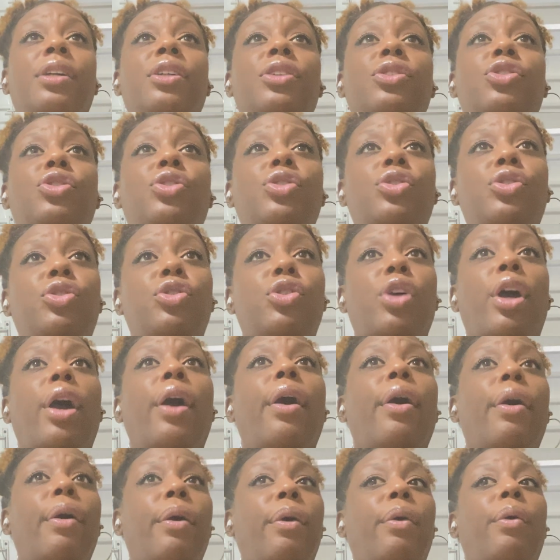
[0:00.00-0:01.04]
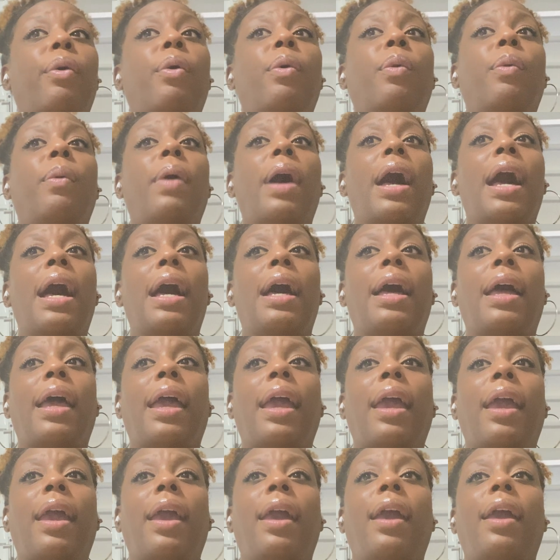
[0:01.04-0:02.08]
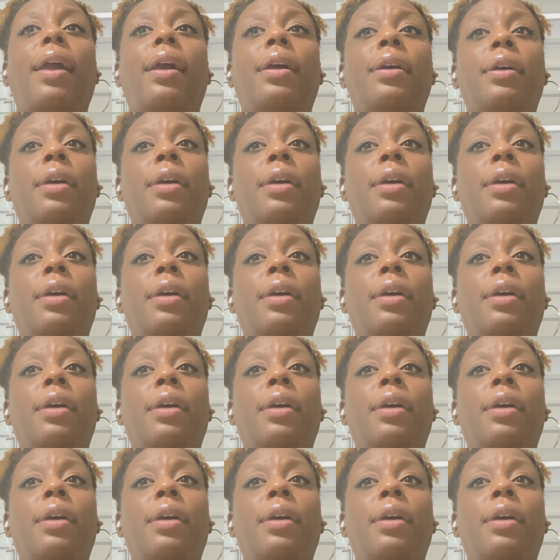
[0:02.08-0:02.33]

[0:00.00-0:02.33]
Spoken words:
So I